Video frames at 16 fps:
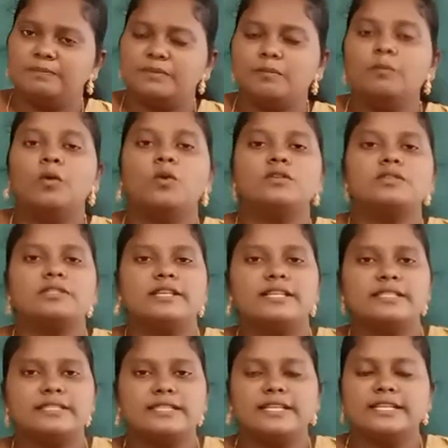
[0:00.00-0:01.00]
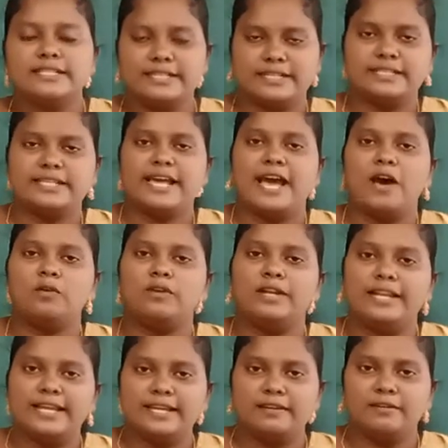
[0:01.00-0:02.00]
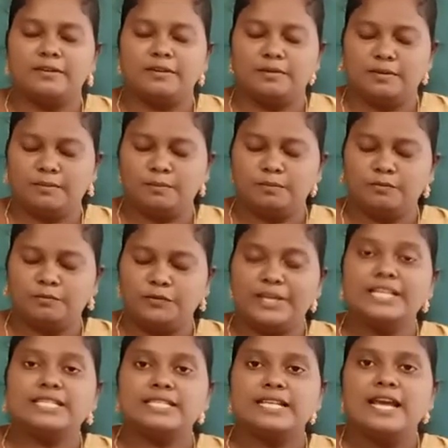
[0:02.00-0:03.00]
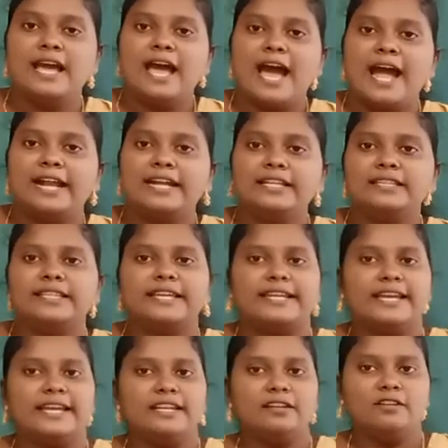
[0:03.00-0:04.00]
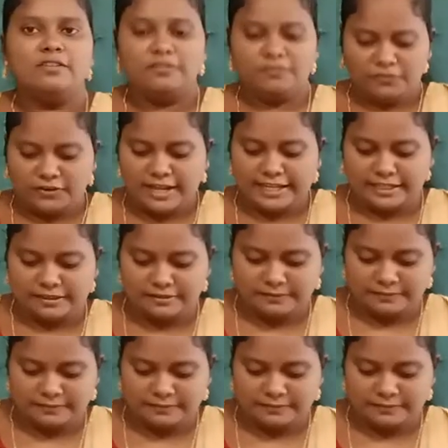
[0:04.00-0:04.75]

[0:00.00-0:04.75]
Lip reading: Most insects have wings and they can fly.